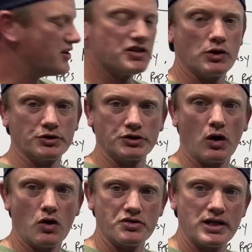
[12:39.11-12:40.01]
Negative
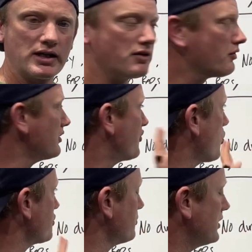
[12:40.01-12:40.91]
reinforcement does
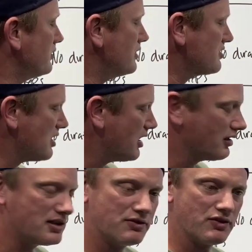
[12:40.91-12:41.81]
not leave like
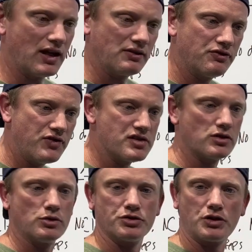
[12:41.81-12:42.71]
physical scars
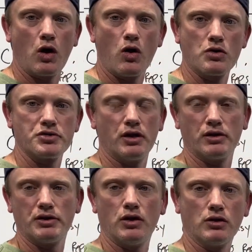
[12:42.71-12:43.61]
on a dog. So
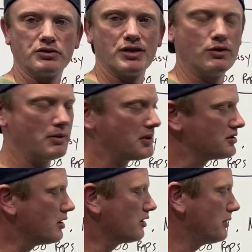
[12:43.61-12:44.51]
I'm not talking about
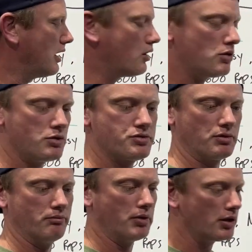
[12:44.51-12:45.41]
holes or burns
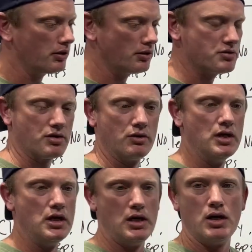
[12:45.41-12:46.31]
or
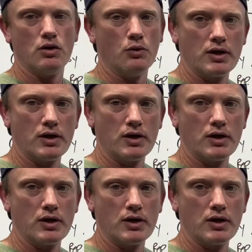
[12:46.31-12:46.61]
whatever.